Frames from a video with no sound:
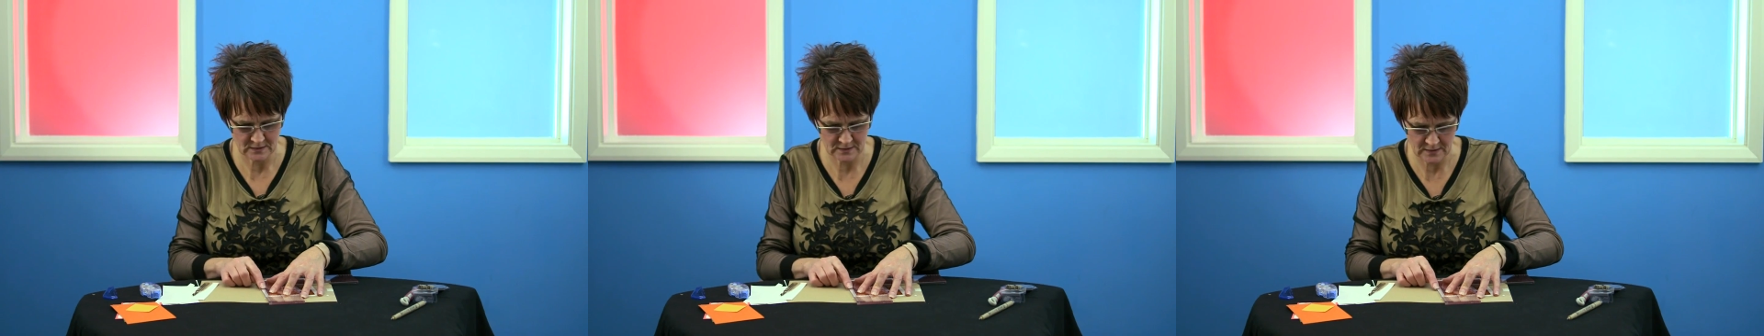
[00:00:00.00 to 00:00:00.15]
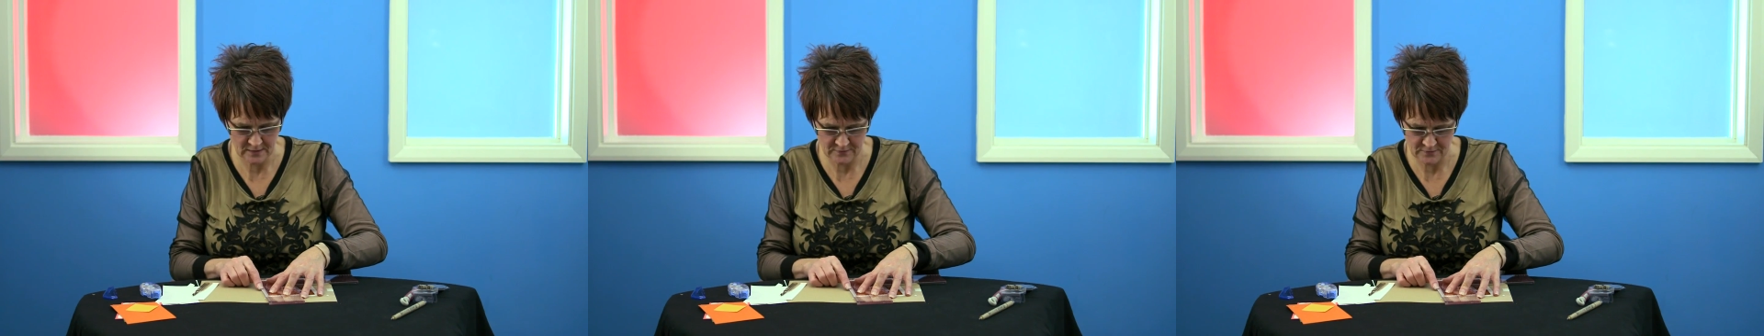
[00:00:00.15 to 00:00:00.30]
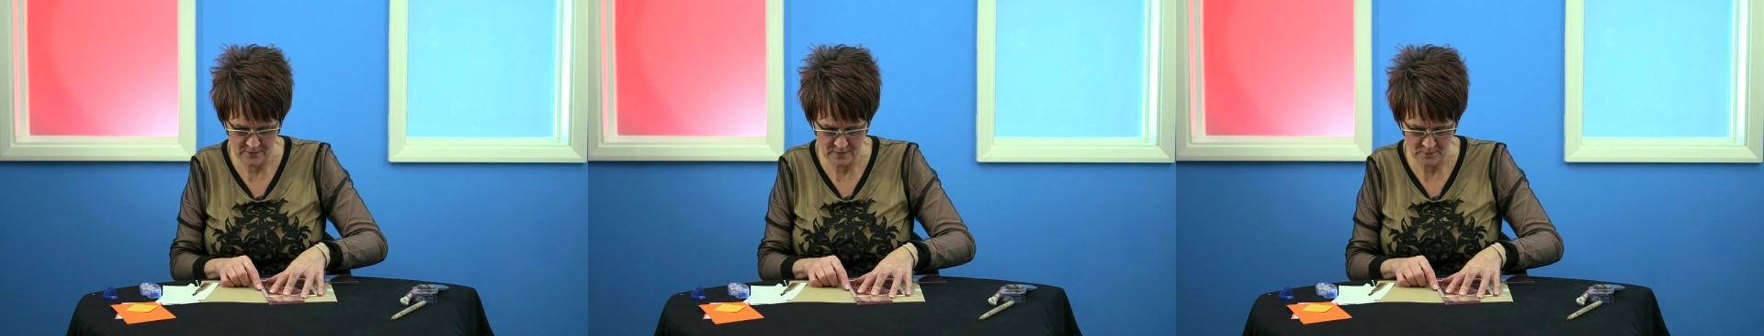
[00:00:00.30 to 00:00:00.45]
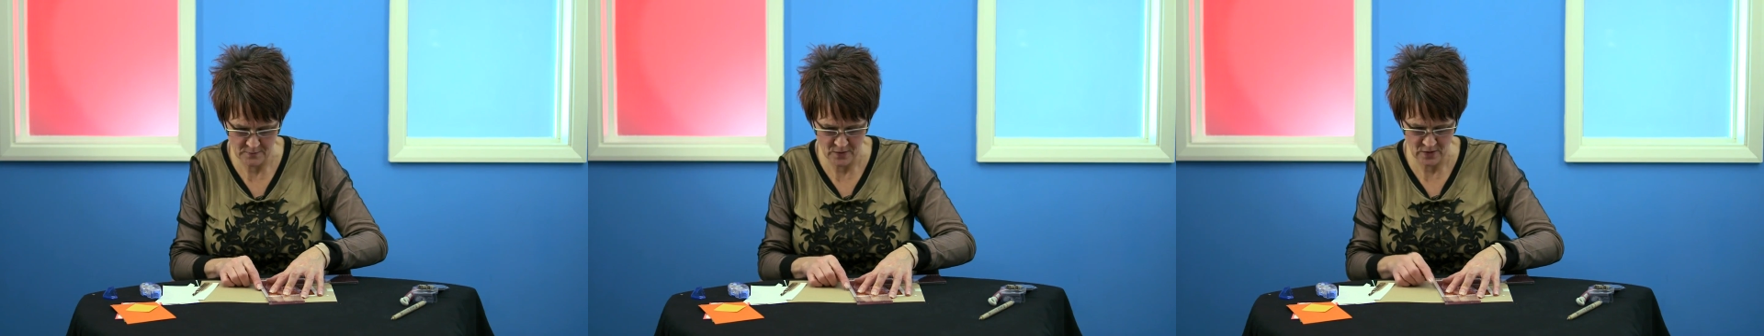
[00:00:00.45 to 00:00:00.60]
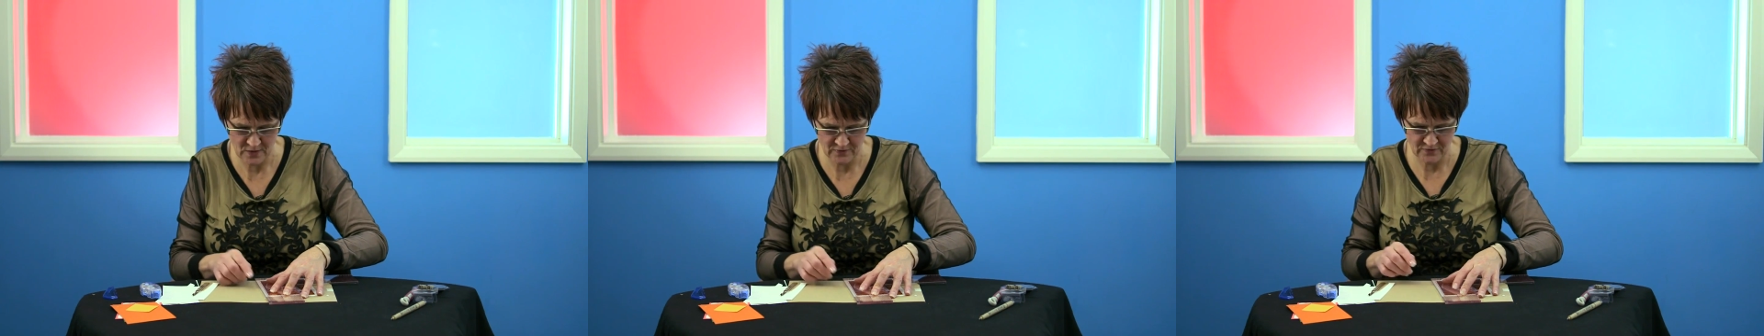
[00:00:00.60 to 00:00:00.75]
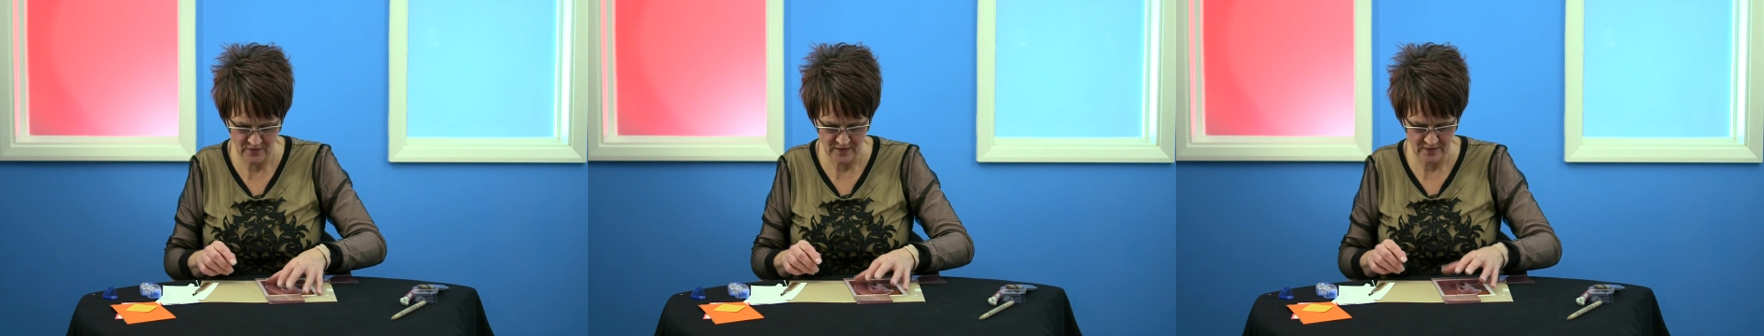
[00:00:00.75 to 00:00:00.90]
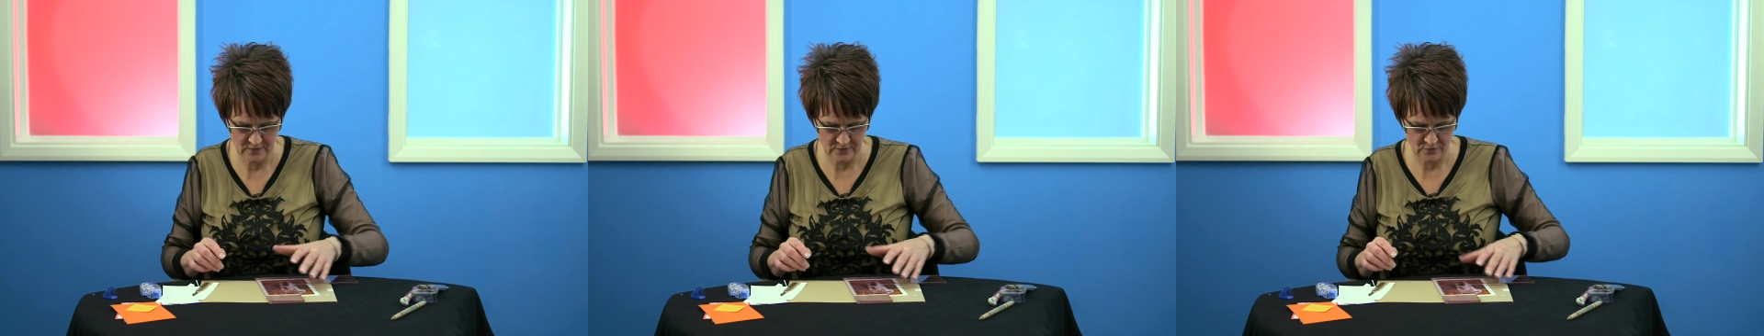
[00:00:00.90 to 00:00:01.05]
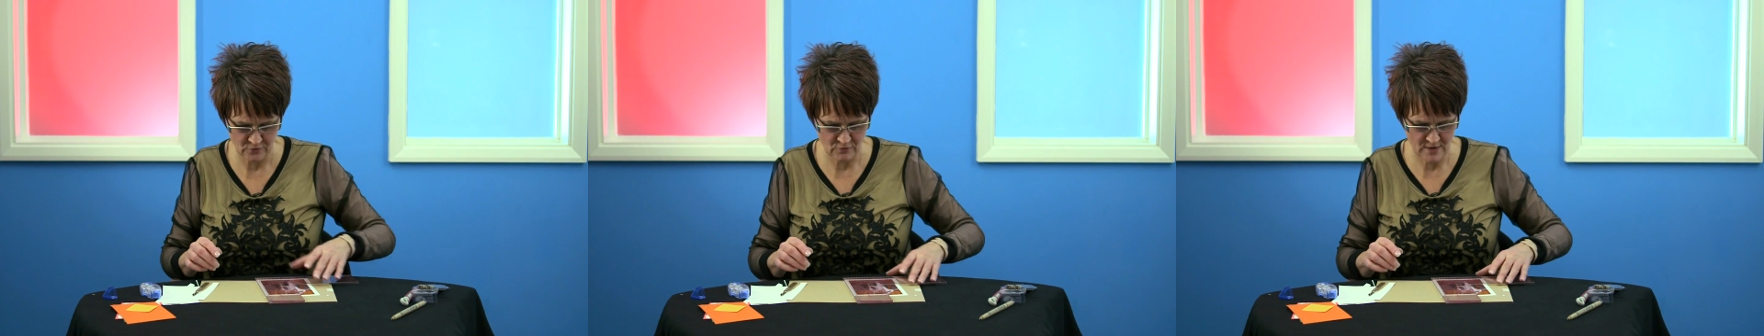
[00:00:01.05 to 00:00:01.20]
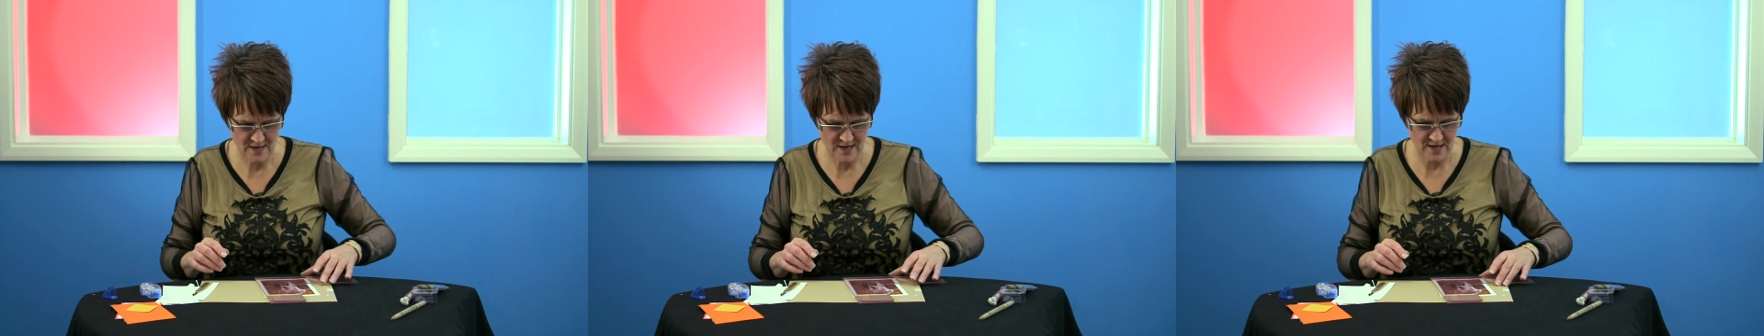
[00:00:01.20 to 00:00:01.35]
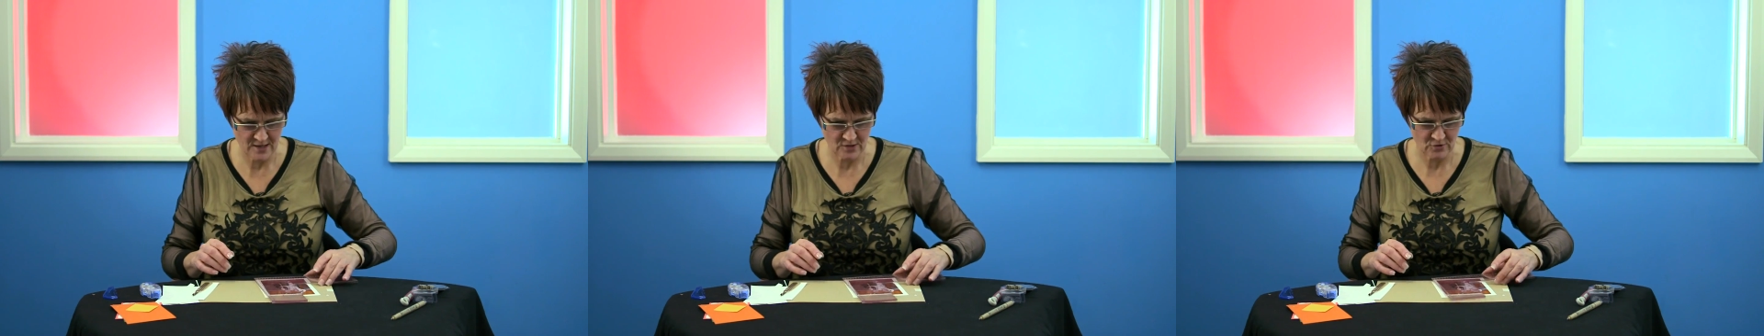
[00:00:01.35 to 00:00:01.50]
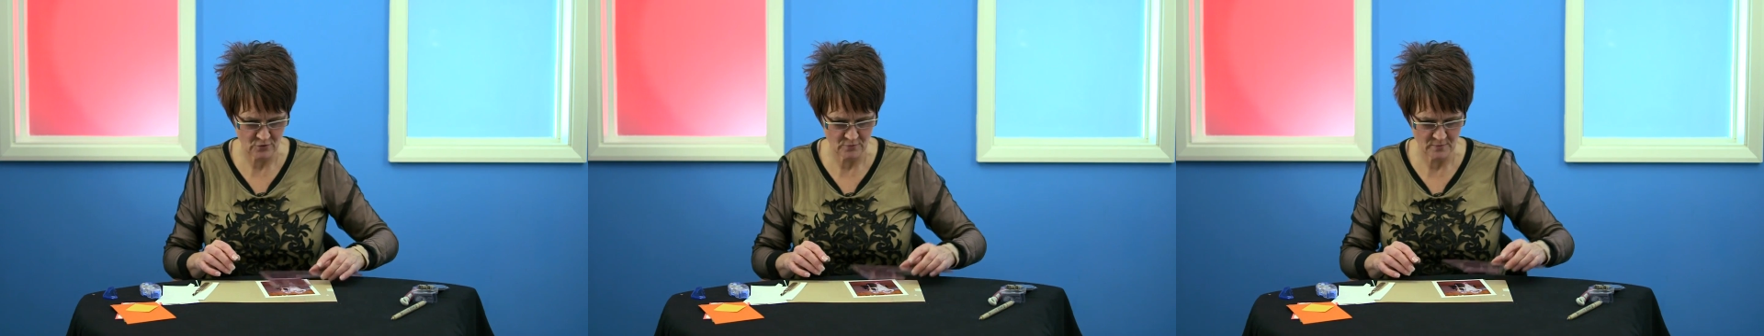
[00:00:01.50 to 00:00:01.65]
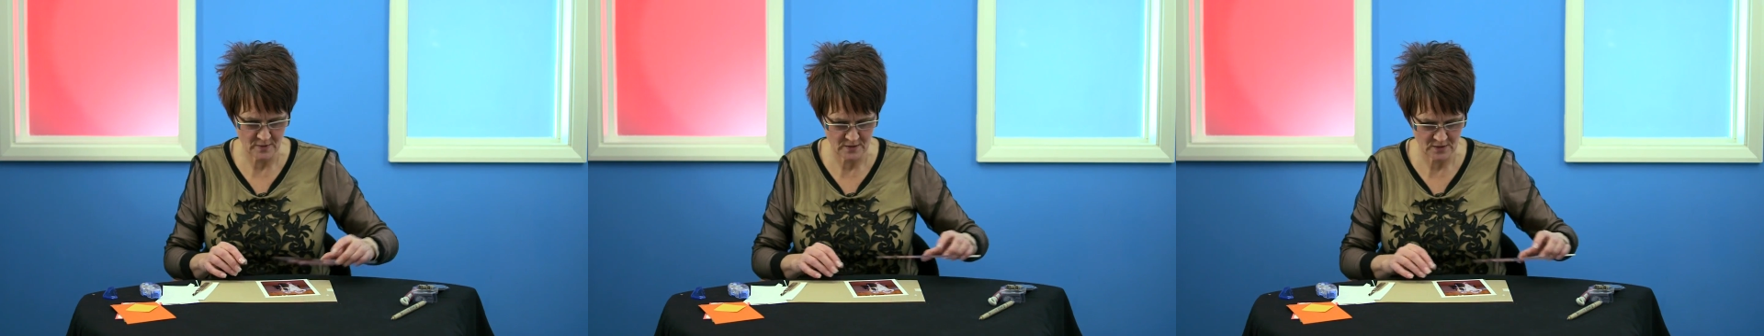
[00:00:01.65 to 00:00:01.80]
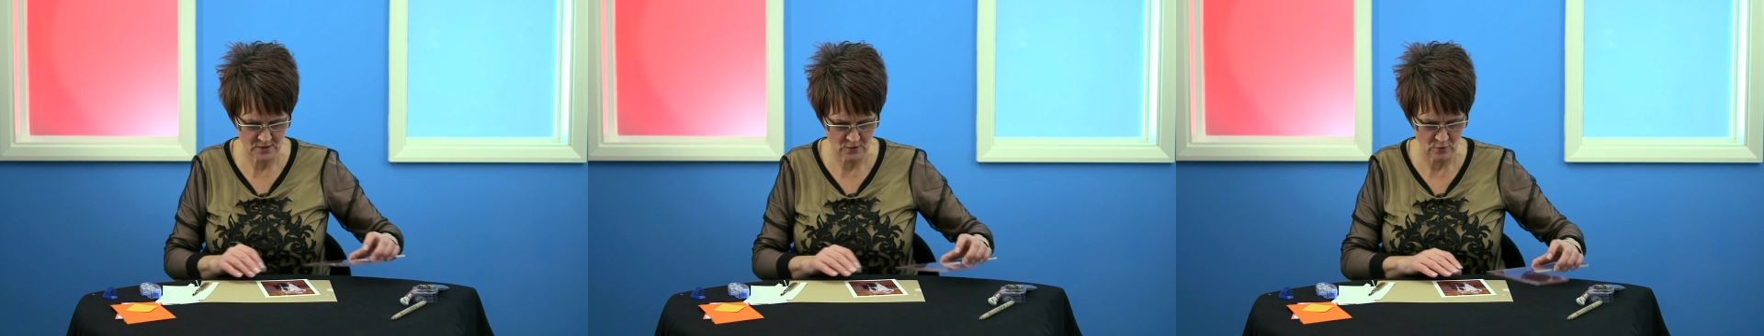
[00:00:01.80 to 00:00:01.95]
giving the perfect 3
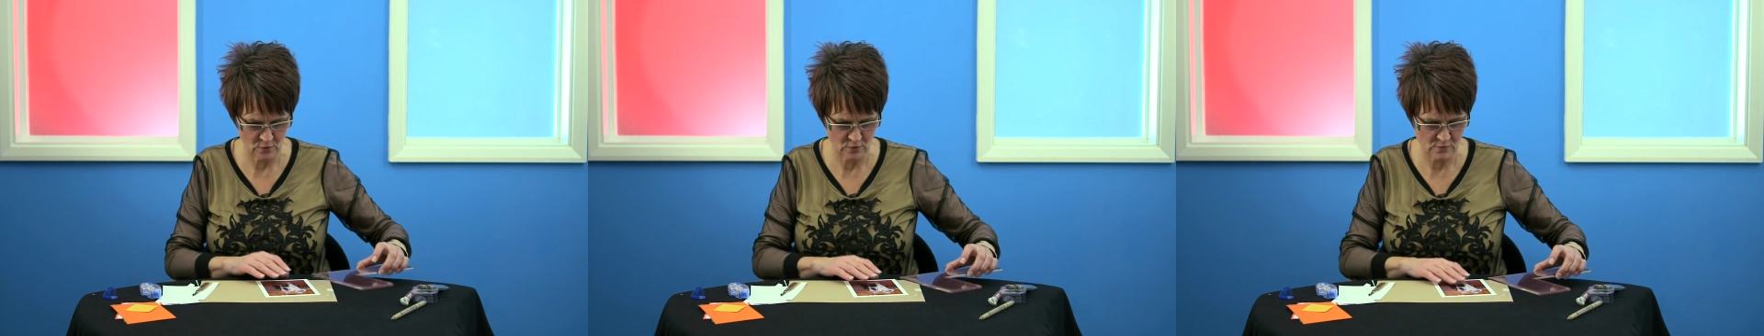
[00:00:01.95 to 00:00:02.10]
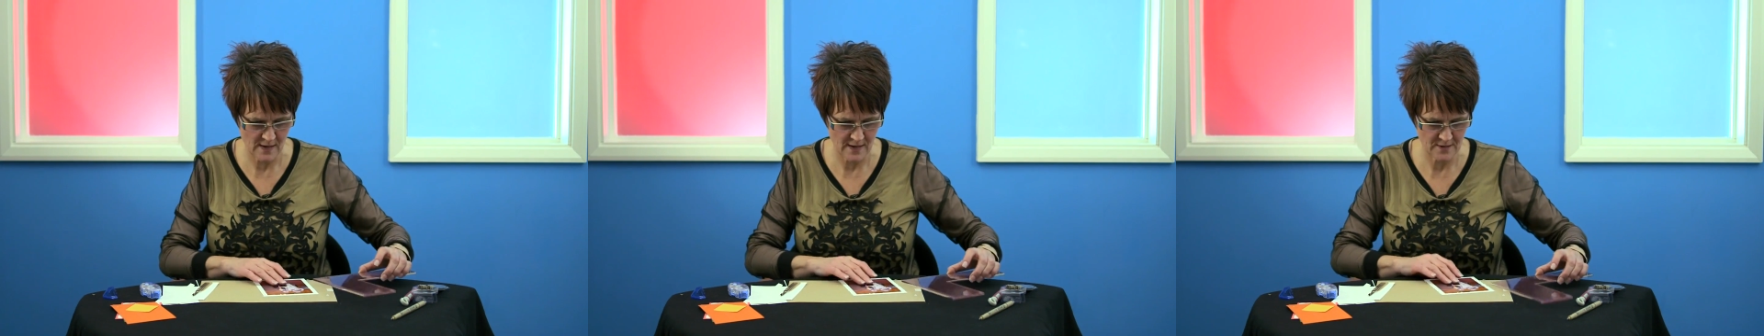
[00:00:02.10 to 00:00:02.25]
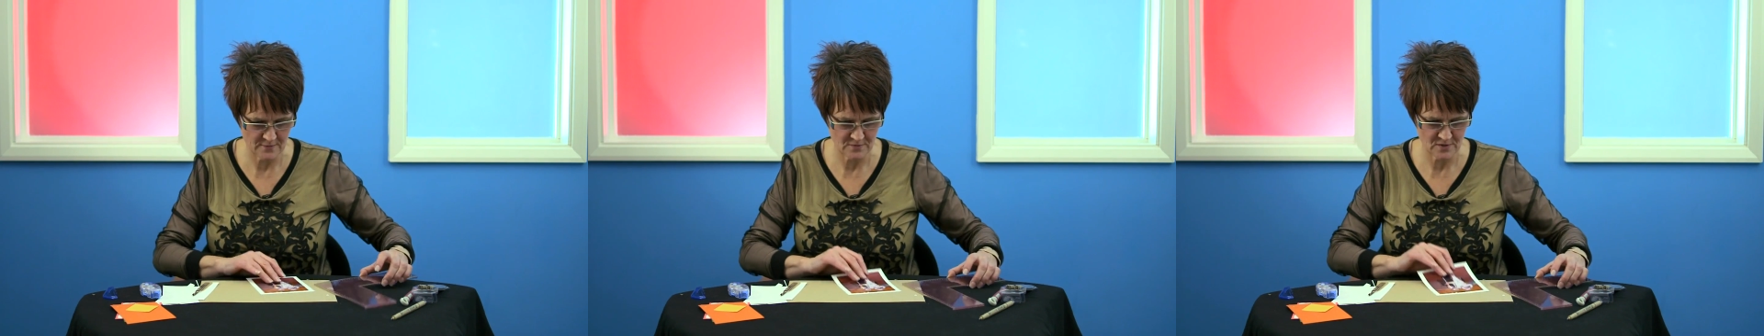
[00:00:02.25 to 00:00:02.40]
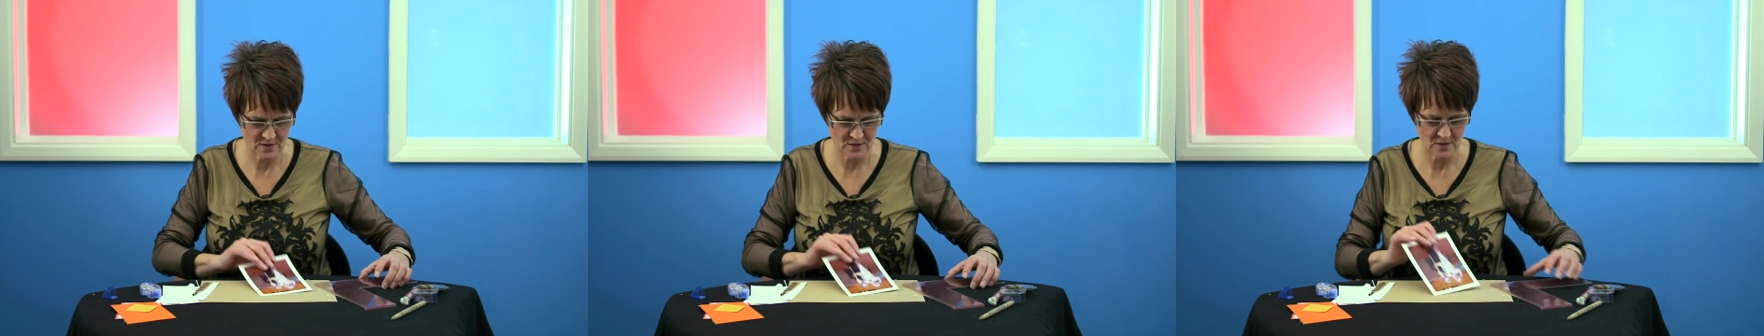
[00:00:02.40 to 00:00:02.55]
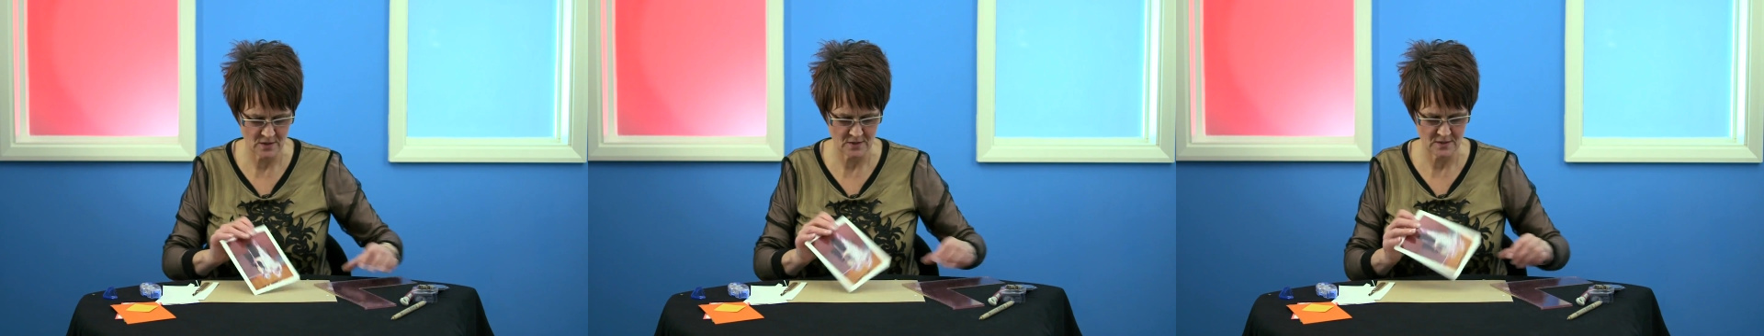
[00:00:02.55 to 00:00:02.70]
increments all around,